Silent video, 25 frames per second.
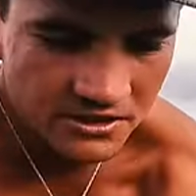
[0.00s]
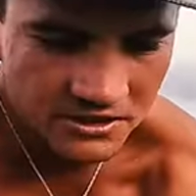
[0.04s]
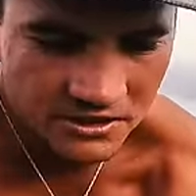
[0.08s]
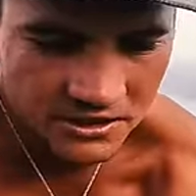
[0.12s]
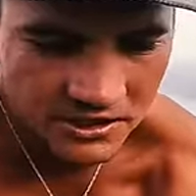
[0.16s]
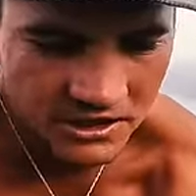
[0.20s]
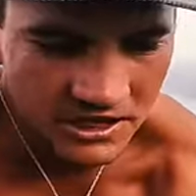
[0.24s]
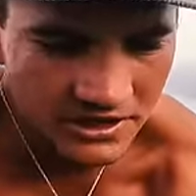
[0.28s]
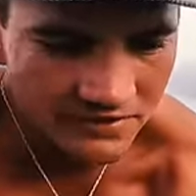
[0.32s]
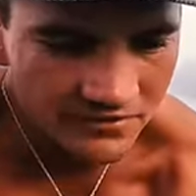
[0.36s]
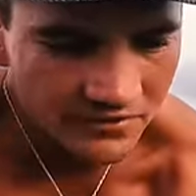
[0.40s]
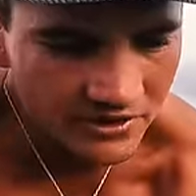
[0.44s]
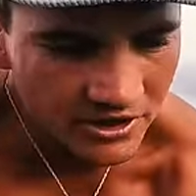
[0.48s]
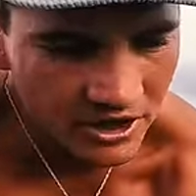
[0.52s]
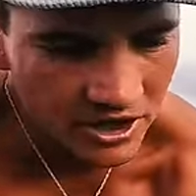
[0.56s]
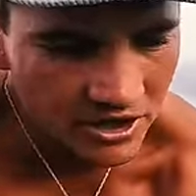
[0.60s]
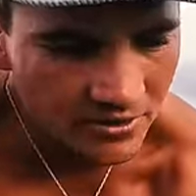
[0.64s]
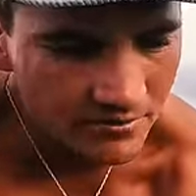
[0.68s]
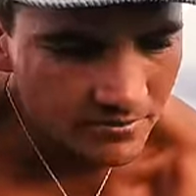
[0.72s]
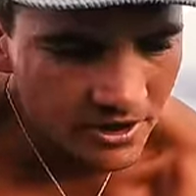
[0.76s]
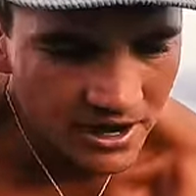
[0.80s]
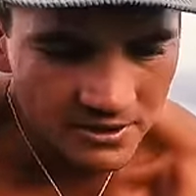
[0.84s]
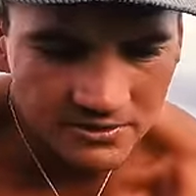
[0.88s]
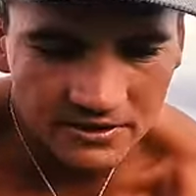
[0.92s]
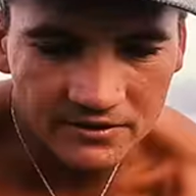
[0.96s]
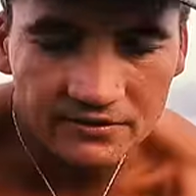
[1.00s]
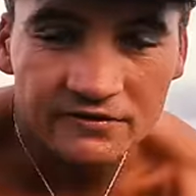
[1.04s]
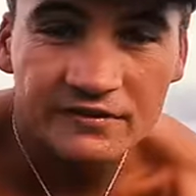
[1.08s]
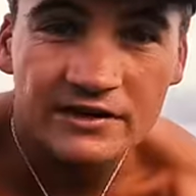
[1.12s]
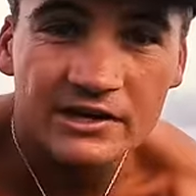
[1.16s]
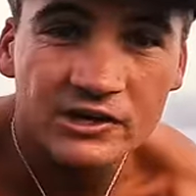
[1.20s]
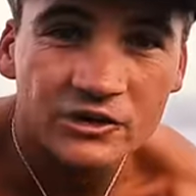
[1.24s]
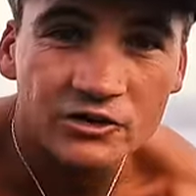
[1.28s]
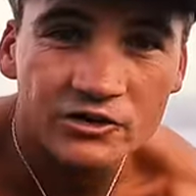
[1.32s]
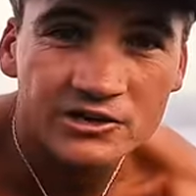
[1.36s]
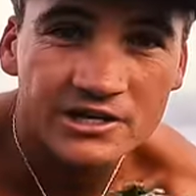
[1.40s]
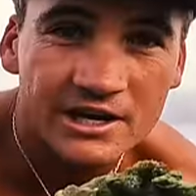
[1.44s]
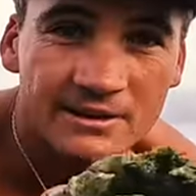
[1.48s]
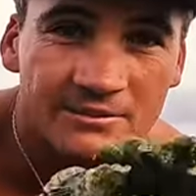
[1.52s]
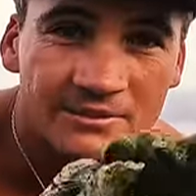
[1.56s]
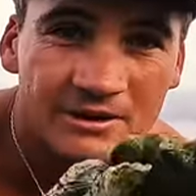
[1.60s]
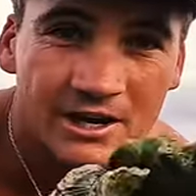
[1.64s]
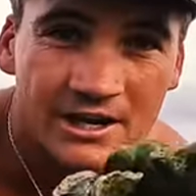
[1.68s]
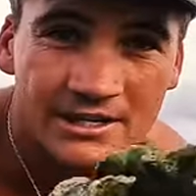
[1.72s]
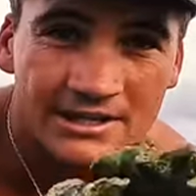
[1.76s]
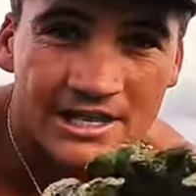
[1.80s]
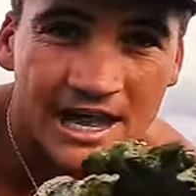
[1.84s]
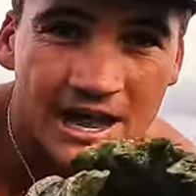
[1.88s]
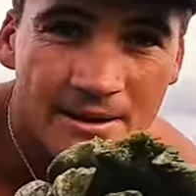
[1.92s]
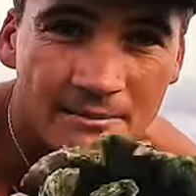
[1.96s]
You never know, maybe a fish or something
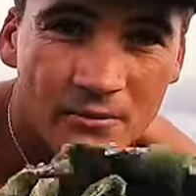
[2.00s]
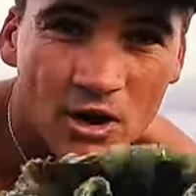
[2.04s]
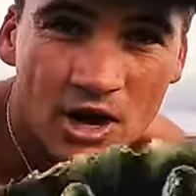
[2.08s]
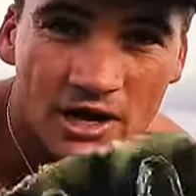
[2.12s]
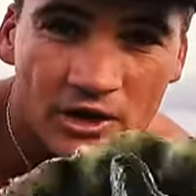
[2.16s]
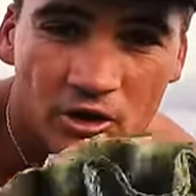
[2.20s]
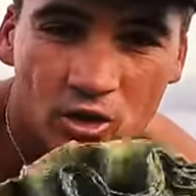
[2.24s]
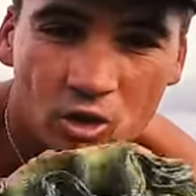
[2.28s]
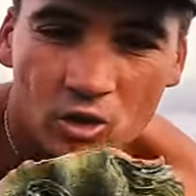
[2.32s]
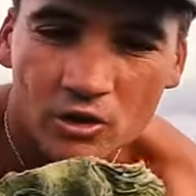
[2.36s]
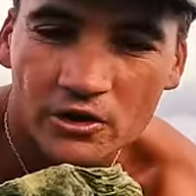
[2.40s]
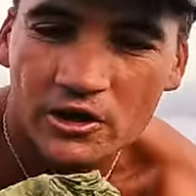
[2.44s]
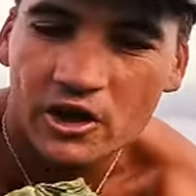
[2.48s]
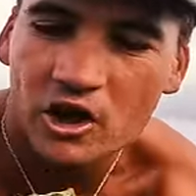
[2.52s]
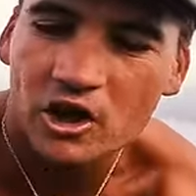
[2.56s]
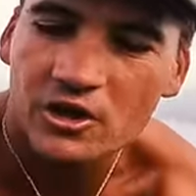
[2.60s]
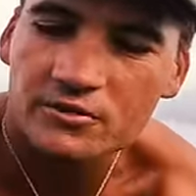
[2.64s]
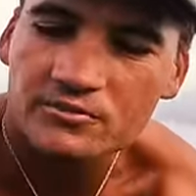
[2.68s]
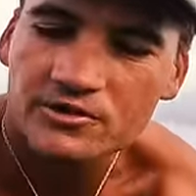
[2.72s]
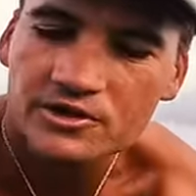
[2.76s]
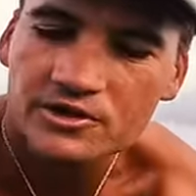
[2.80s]
like that might call it home